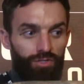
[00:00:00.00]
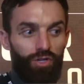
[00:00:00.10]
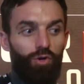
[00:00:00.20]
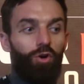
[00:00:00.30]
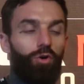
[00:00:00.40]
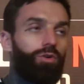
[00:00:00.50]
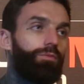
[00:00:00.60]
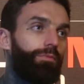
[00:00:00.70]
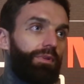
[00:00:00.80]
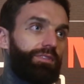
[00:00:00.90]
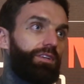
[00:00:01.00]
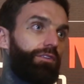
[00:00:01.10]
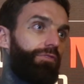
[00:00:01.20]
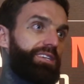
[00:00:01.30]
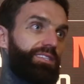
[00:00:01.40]
go to
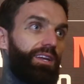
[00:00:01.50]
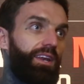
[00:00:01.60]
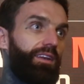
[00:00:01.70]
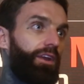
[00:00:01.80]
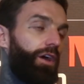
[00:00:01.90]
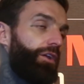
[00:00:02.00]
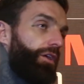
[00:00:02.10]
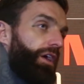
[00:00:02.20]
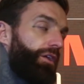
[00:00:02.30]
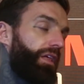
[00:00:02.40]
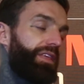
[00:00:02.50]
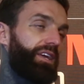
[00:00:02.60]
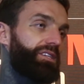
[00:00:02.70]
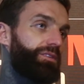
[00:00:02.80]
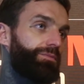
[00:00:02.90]
the wrestling and other
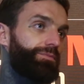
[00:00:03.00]
things.